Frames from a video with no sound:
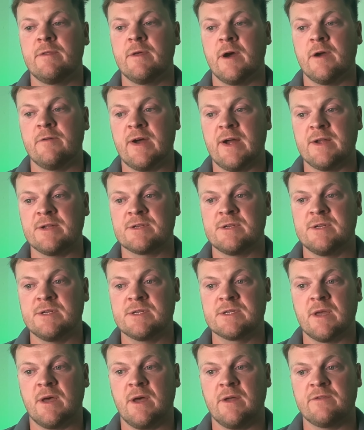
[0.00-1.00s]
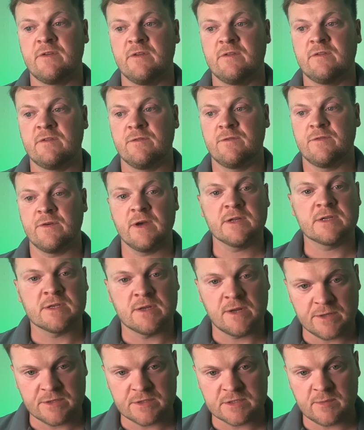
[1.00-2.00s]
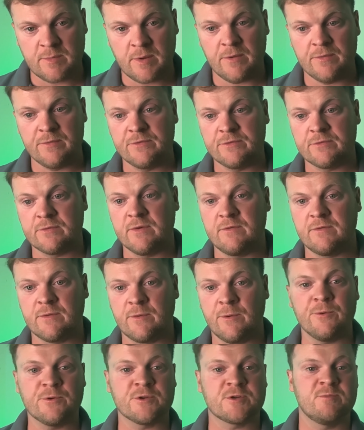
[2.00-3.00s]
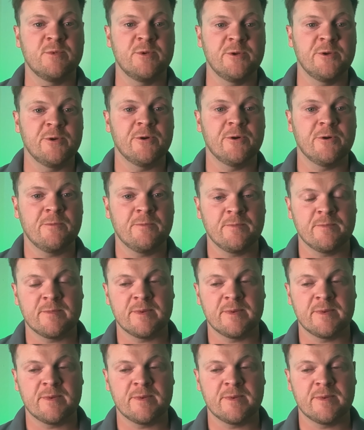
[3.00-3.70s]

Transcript: I've actually started to fertilise the ponds with horse manure,